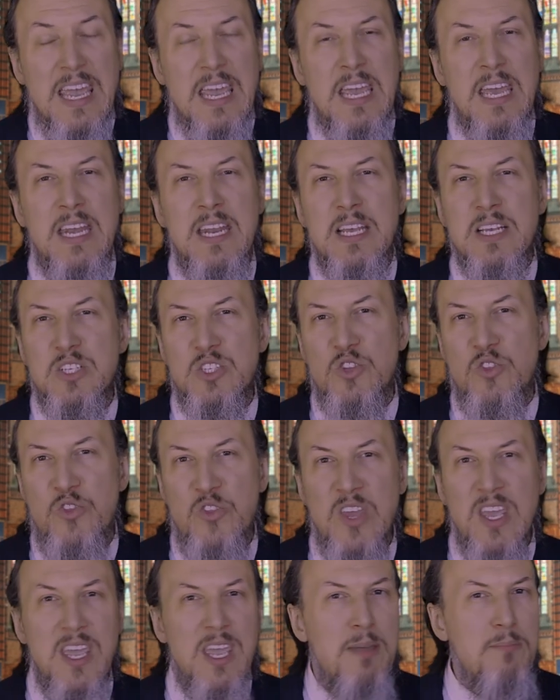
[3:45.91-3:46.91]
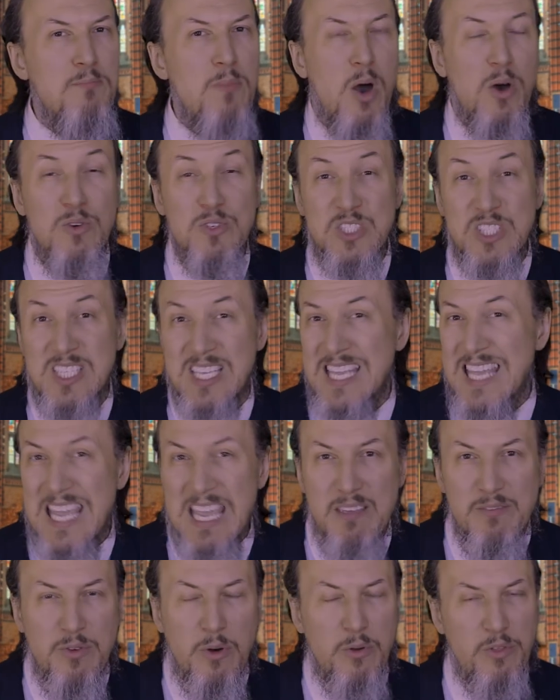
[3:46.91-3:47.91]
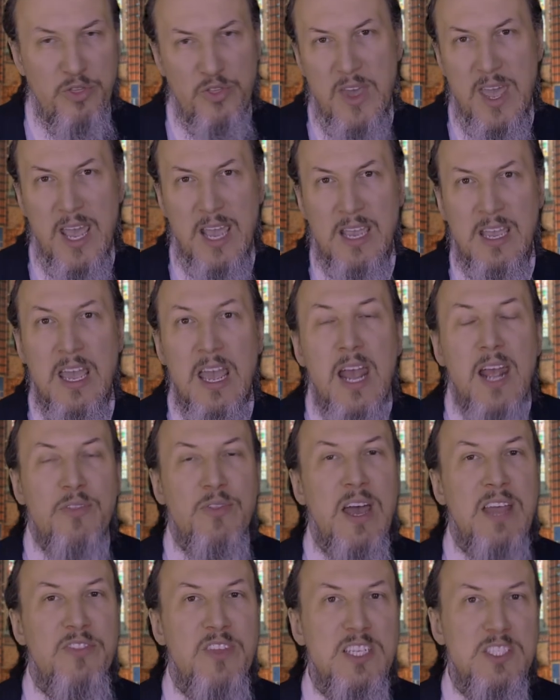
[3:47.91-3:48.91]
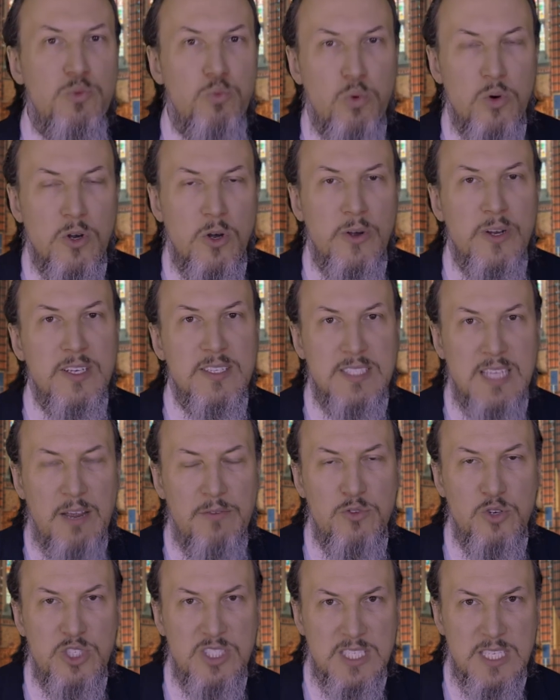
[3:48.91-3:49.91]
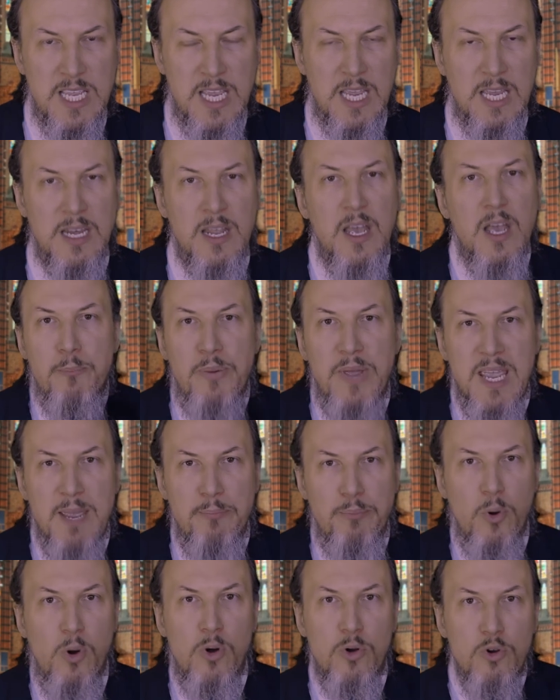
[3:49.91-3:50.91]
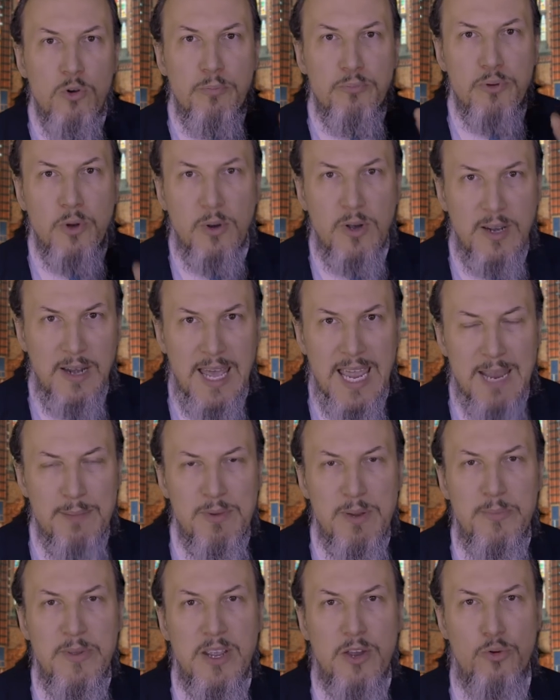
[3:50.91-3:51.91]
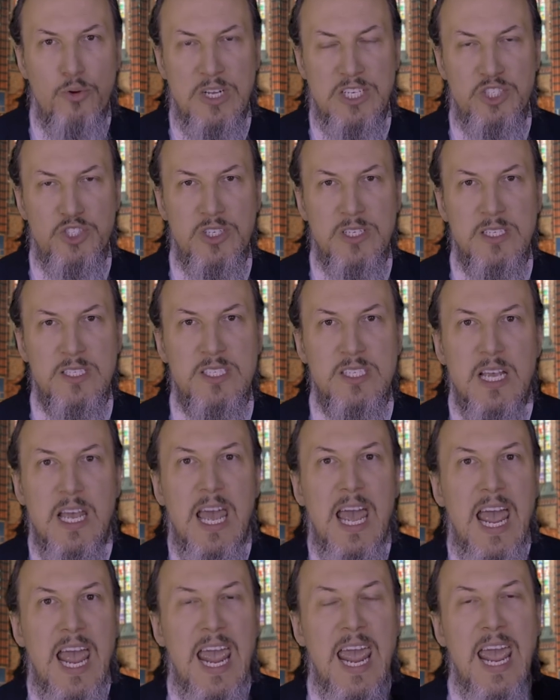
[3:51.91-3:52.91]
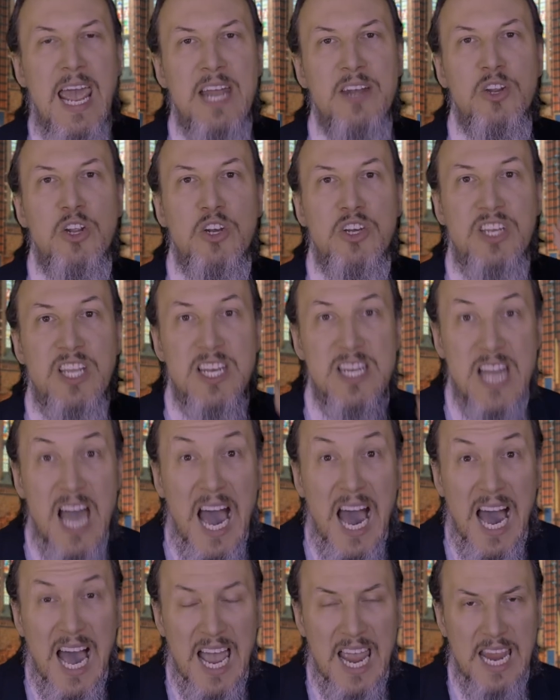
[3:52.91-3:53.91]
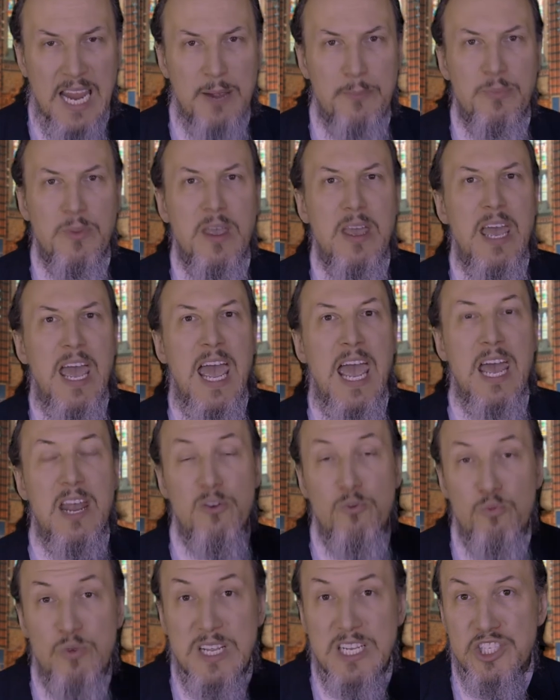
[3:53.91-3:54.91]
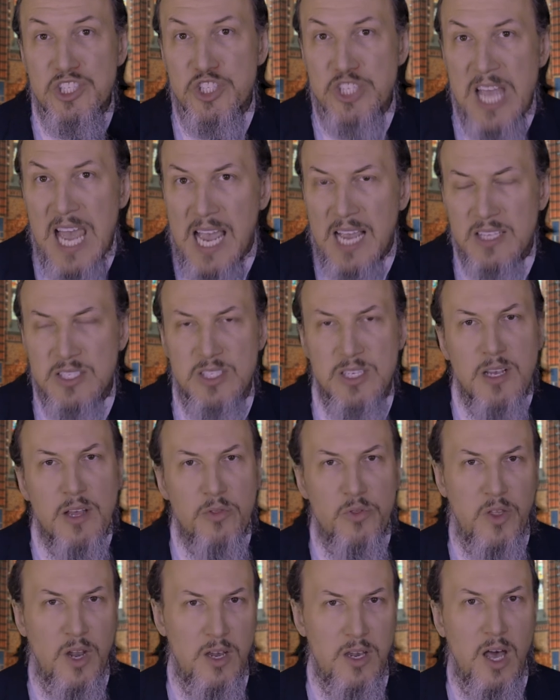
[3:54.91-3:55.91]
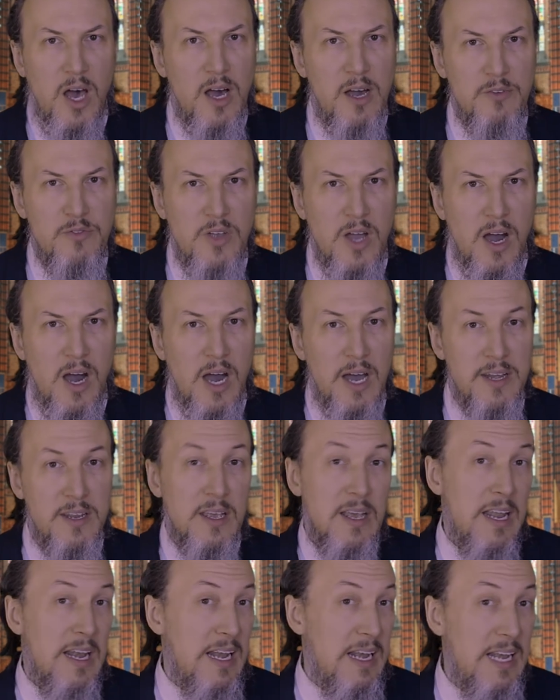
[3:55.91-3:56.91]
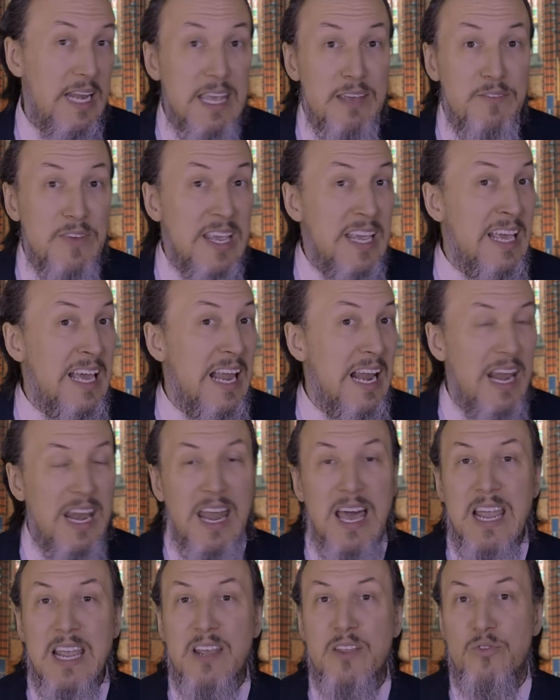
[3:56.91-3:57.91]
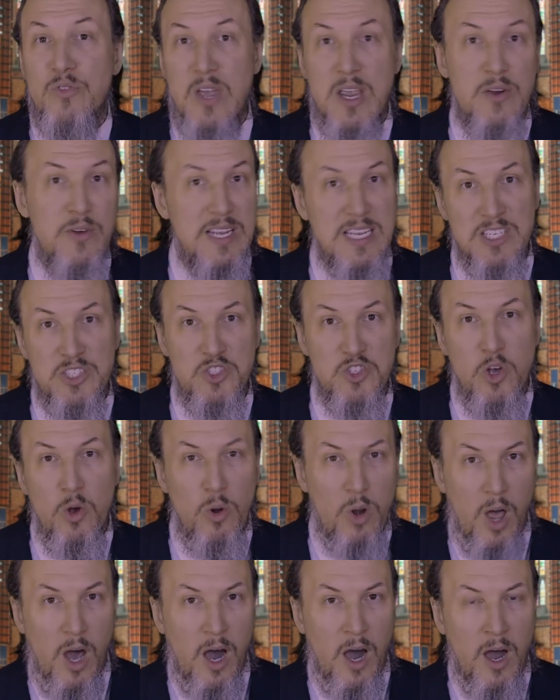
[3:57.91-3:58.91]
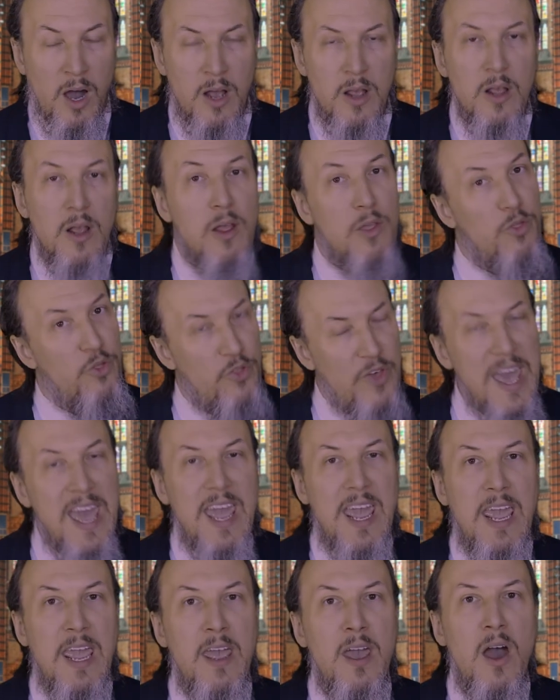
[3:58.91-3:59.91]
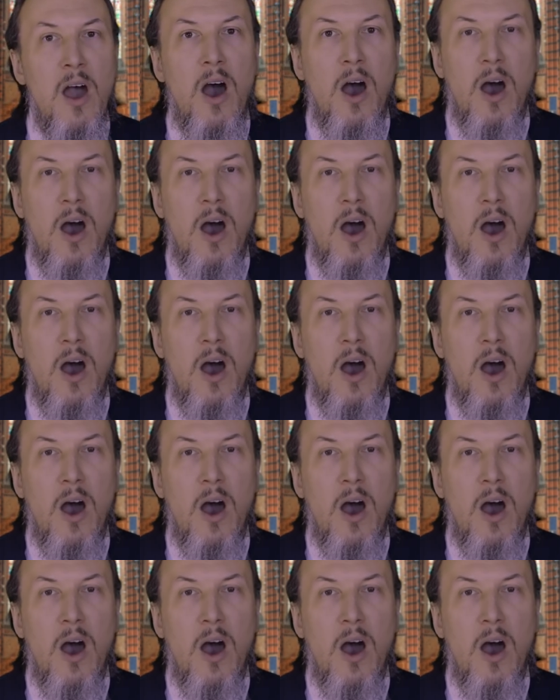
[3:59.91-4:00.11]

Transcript: It is the most evil thing that this world has ever seen. People who proclaim to be Christians and deny and reject the law of God, living like there is no law. They